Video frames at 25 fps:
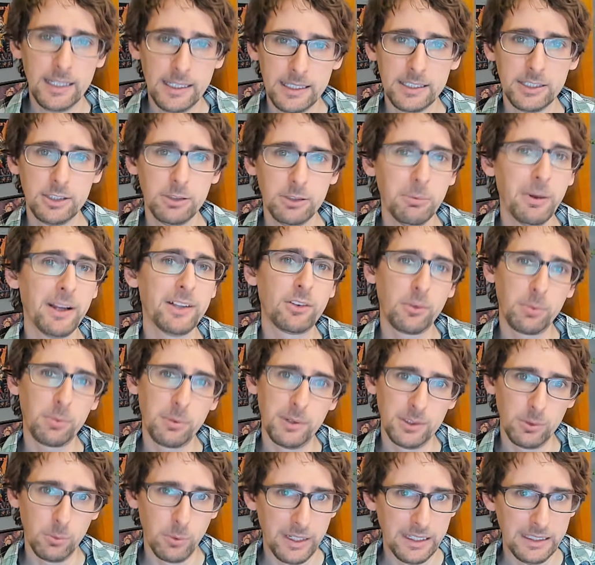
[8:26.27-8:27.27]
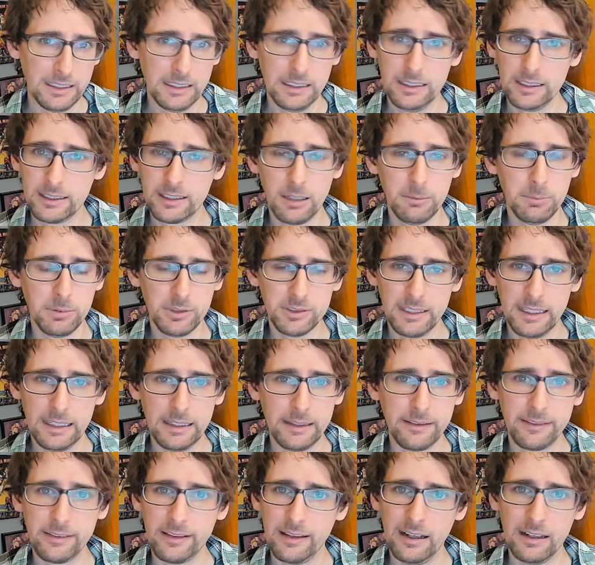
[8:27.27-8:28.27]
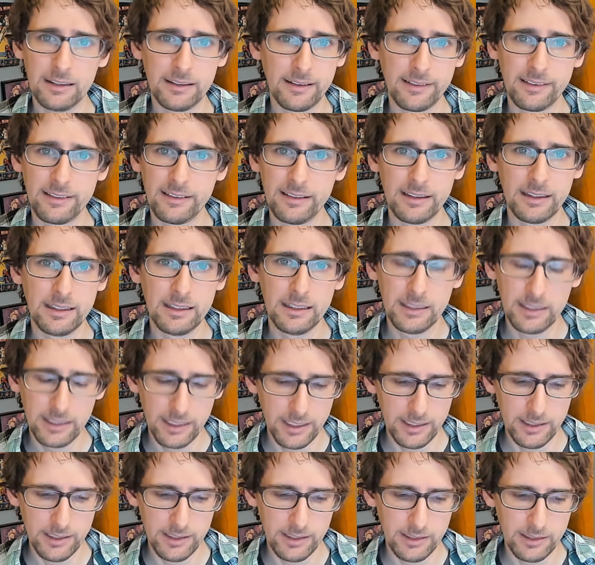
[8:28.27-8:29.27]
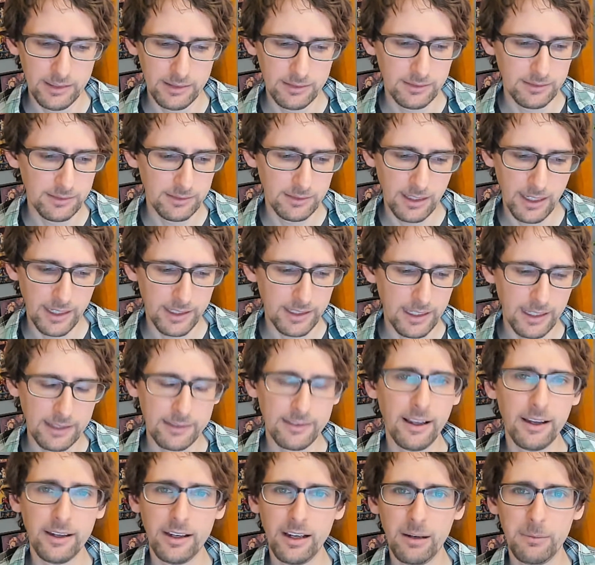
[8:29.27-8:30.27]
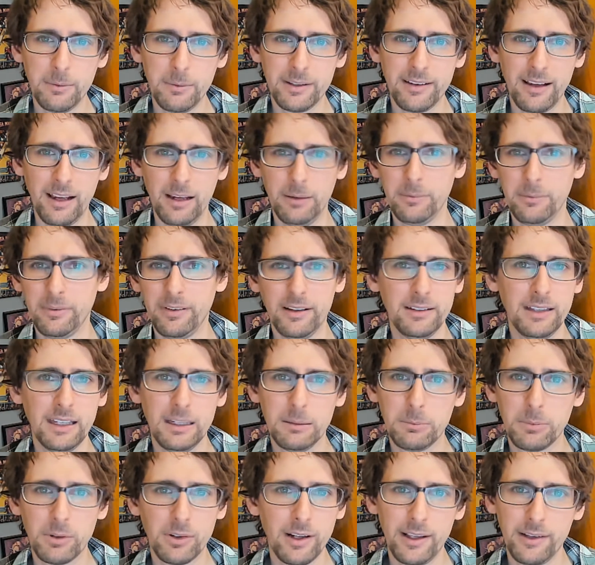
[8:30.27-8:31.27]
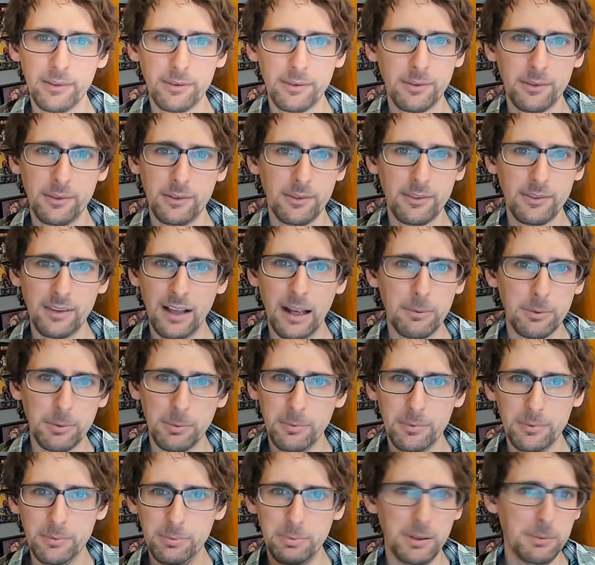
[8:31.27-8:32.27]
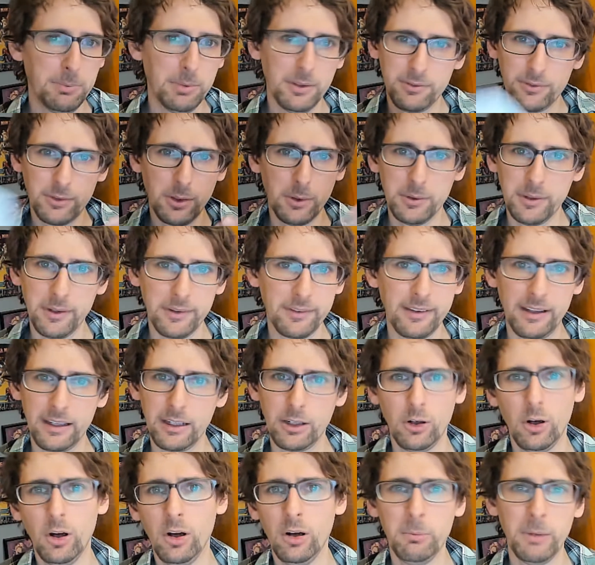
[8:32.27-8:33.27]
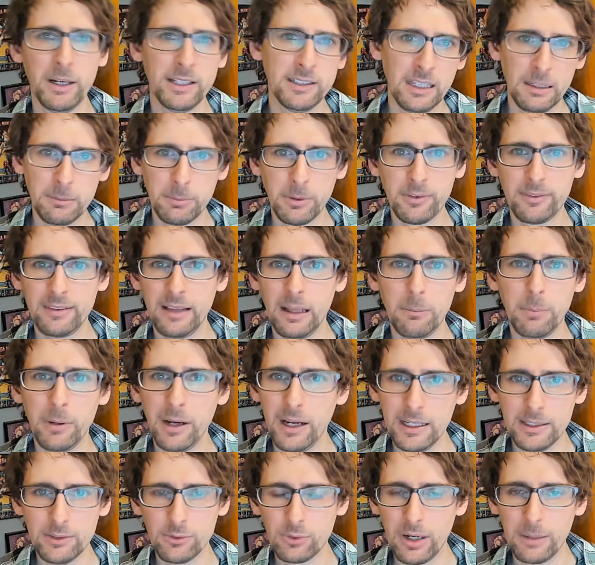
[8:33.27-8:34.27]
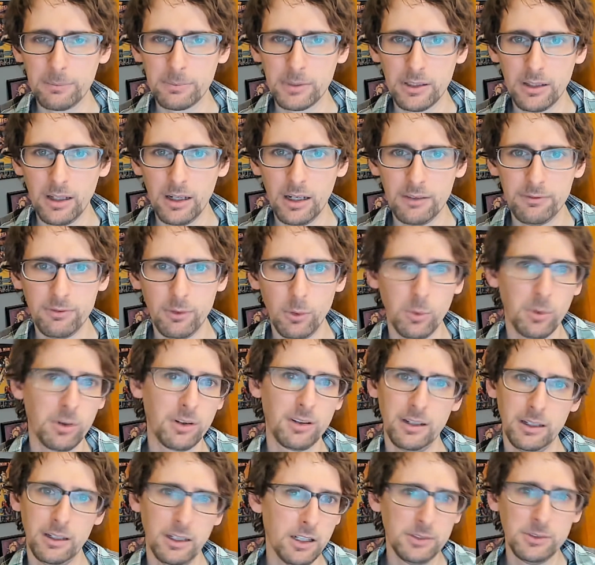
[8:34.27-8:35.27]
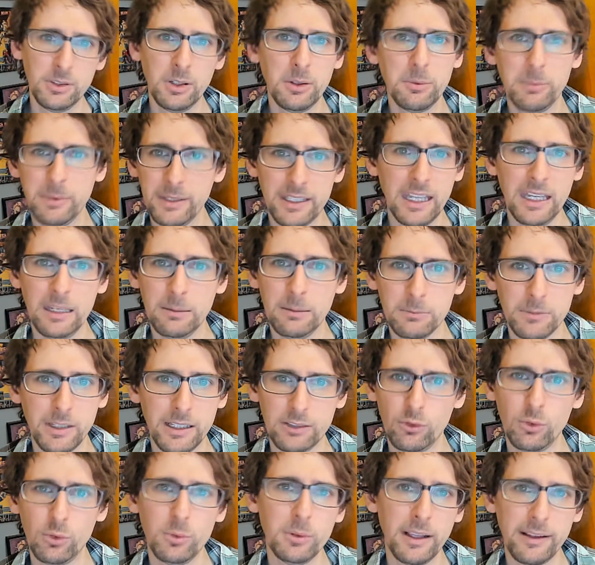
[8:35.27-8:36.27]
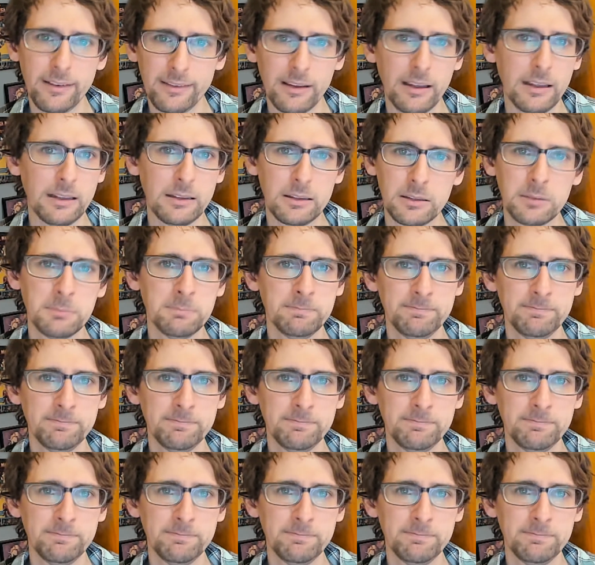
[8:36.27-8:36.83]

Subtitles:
you might just want to wait a couple days, honestly. I can't tell you how many times a neighbor has stopped. People have told us like, oh, my neighbor stopped by and dropped it off, or no, it came like 2 days later.